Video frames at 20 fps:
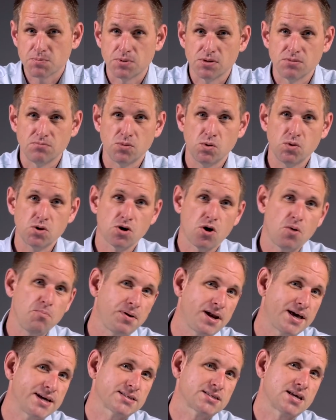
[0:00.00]
but more
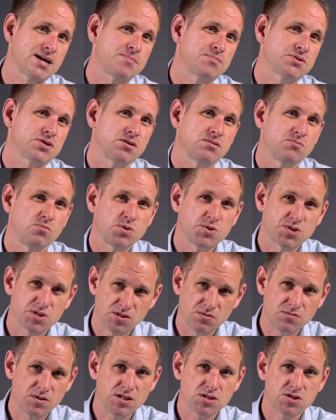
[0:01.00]
complex apps will
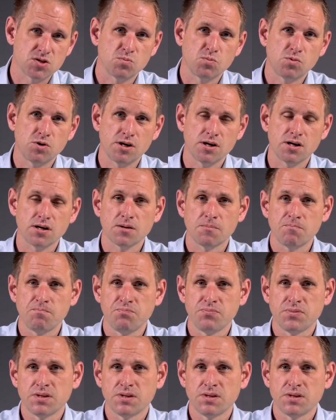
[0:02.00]
still need some work.